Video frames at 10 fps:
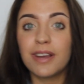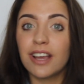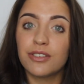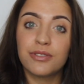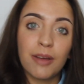
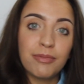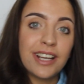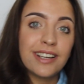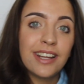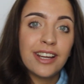because of
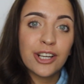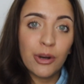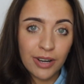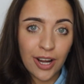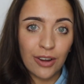something
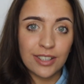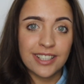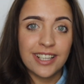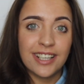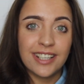going
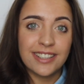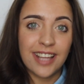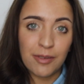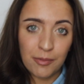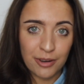on
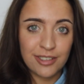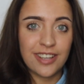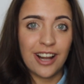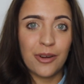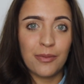that I'm about to
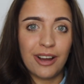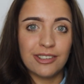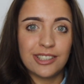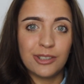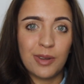tell you
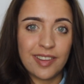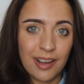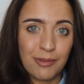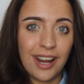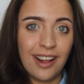about with
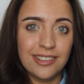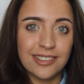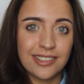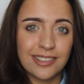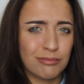someone else.